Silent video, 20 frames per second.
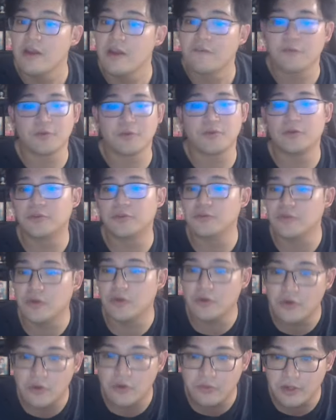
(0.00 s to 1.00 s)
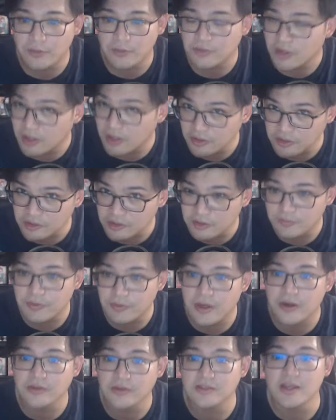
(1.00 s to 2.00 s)
For those who don't know what I'm talking
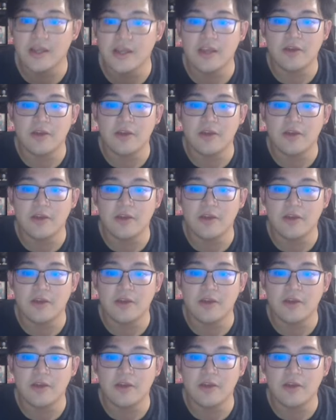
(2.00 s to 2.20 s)
about,